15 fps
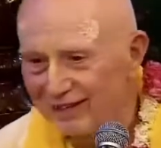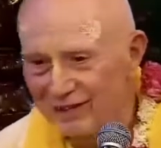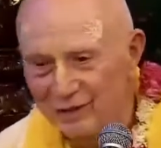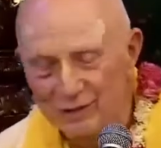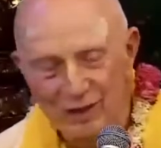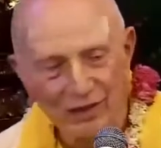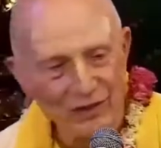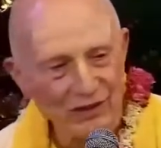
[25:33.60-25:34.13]

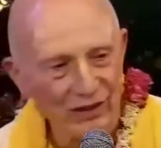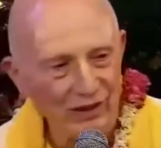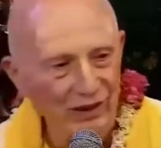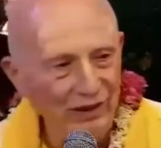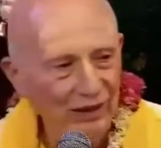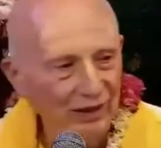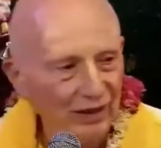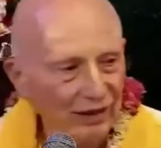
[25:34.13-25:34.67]
right?
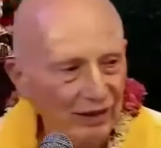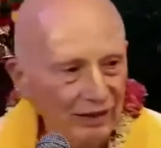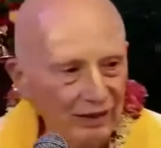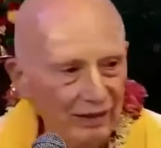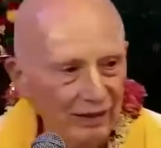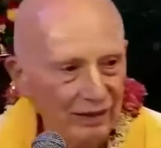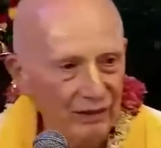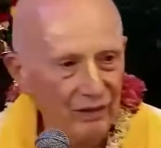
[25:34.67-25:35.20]
Especially,
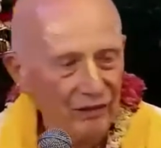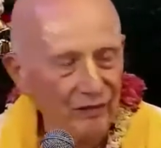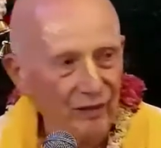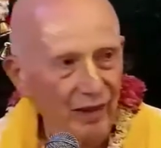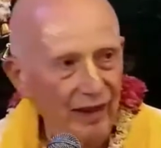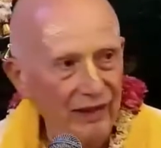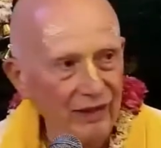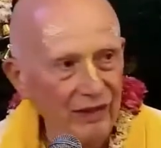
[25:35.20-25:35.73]
you know,
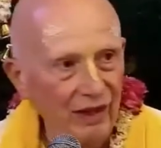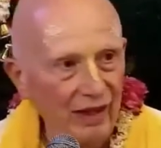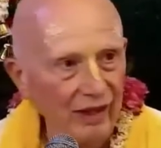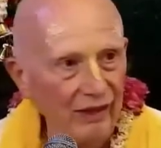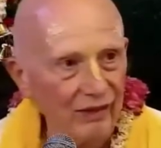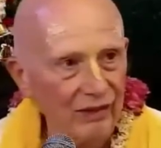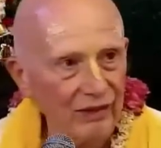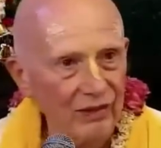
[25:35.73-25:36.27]
if my
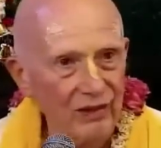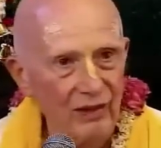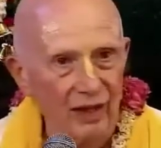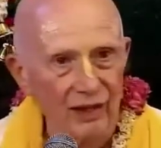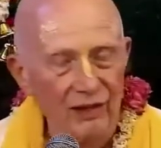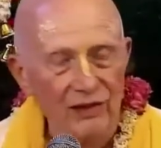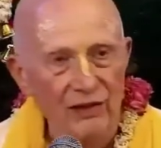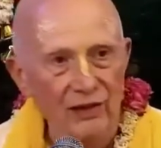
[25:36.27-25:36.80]
child is
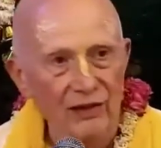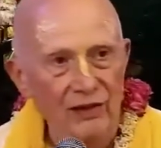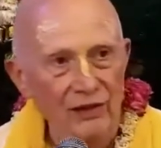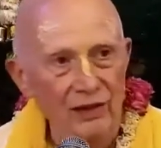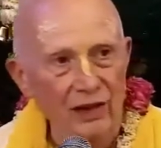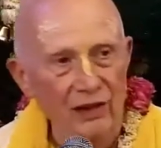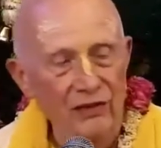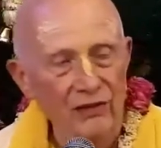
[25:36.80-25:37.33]
not
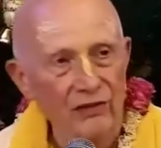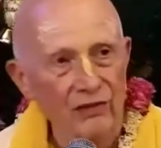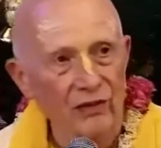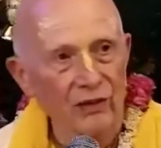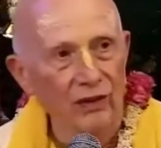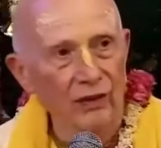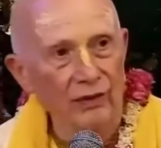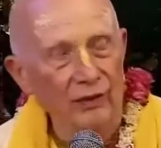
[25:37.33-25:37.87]

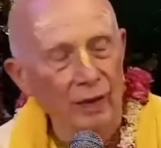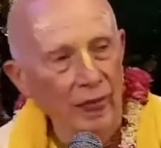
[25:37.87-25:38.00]
successful.